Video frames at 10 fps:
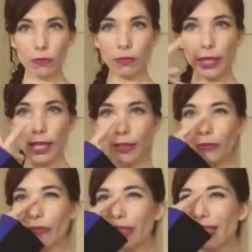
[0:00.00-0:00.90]
And I
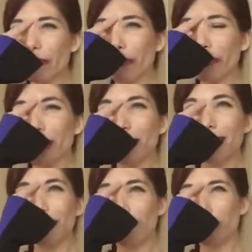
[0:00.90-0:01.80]
really feel
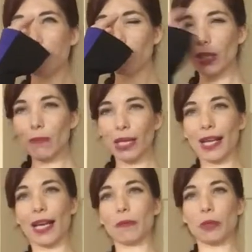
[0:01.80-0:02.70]
it between my
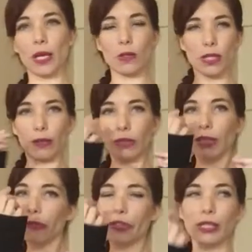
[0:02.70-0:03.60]
eyebrows. I really
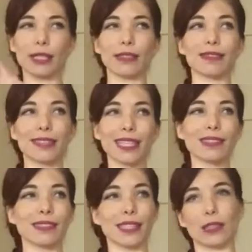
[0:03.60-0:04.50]
feel a little
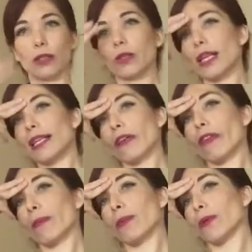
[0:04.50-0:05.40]
tickle there. Not like if
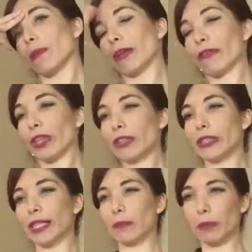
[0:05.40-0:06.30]
I point my finger
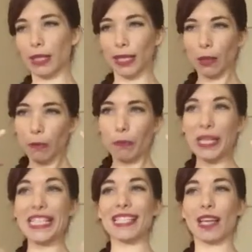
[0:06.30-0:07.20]
at it, but like
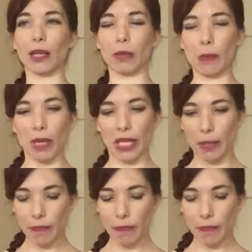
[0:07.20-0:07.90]
inside my body.